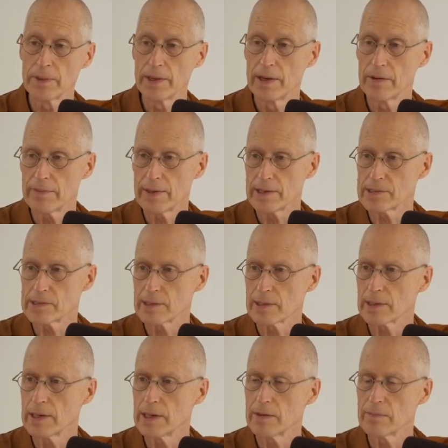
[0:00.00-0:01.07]
if that's a
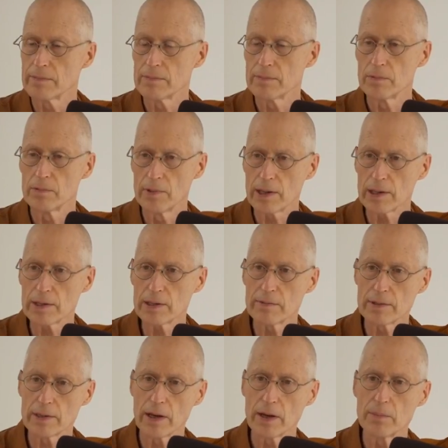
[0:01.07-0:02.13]
kind of
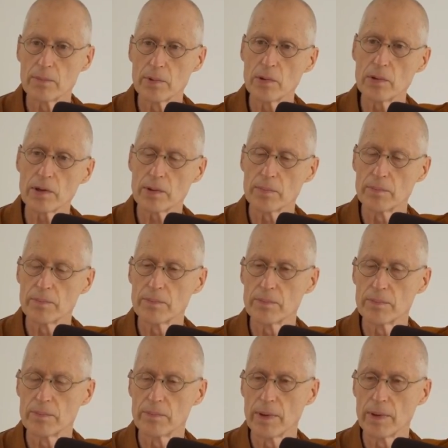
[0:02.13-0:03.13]
relatively unbroken